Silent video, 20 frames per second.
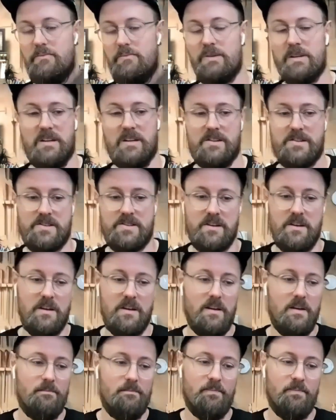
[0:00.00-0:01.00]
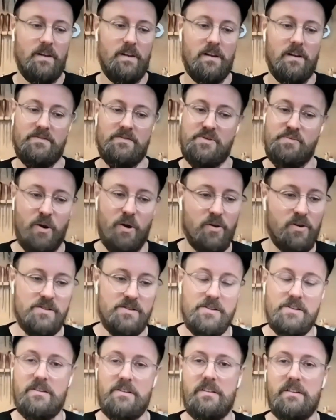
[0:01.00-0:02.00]
Because I've
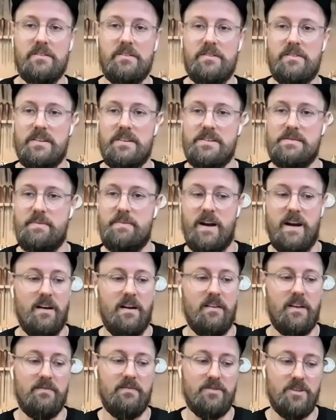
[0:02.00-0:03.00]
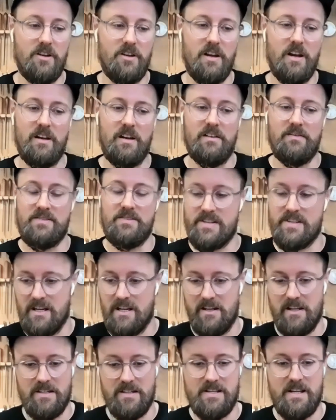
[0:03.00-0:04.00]
spoken to the luthiers about how they've done it, and I've
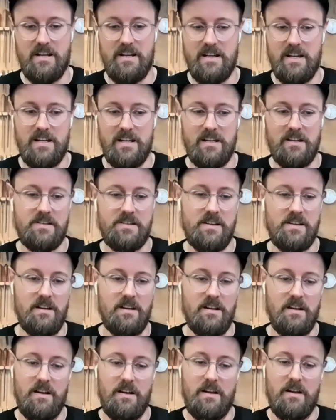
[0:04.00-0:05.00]
seen their techniques, and